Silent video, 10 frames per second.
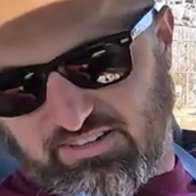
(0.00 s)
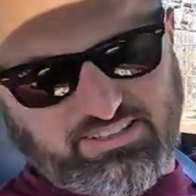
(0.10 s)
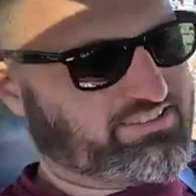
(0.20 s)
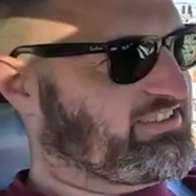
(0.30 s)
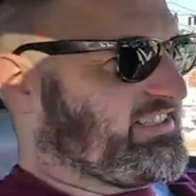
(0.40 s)

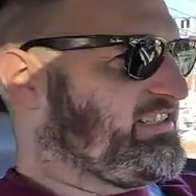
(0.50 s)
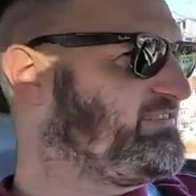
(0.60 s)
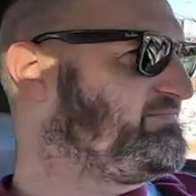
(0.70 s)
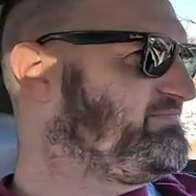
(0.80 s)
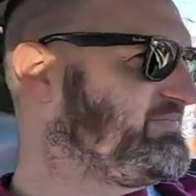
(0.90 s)
It's
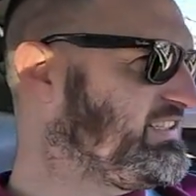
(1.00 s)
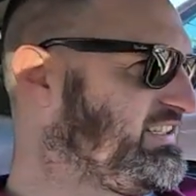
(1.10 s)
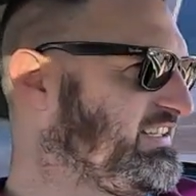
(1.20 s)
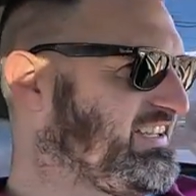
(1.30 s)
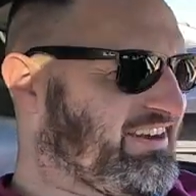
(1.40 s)

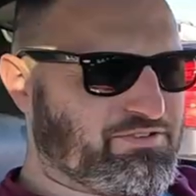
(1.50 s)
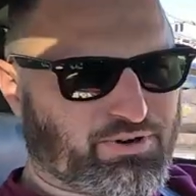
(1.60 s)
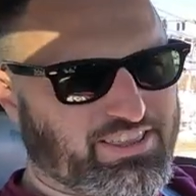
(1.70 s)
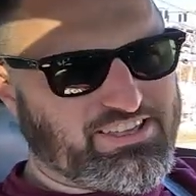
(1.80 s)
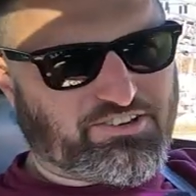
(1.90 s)
every
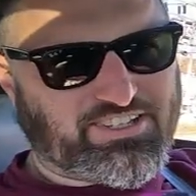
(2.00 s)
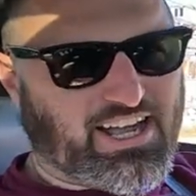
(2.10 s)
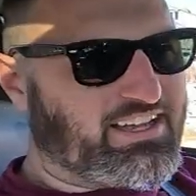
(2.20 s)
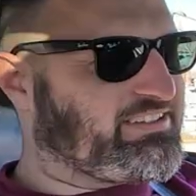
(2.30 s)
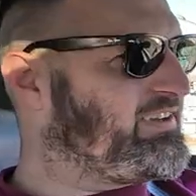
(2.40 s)
one of these are
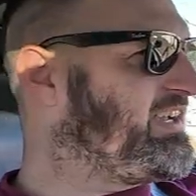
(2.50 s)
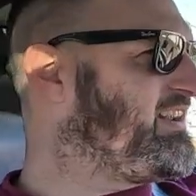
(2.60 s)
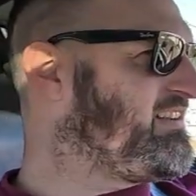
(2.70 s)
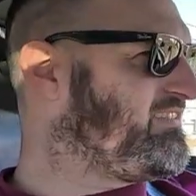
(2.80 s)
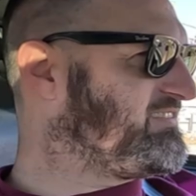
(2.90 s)
tight, man.
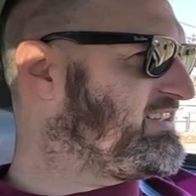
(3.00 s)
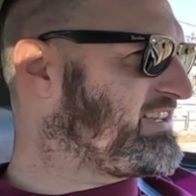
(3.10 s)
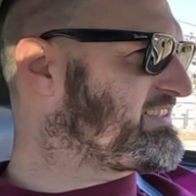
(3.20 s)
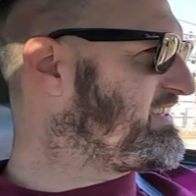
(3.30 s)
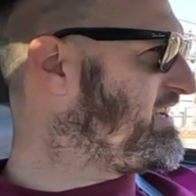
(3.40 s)
Like
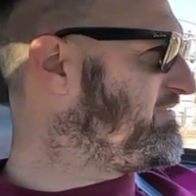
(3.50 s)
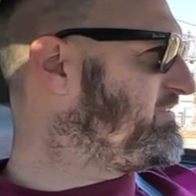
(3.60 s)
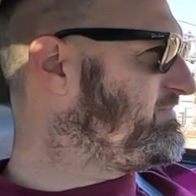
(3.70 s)
I said, I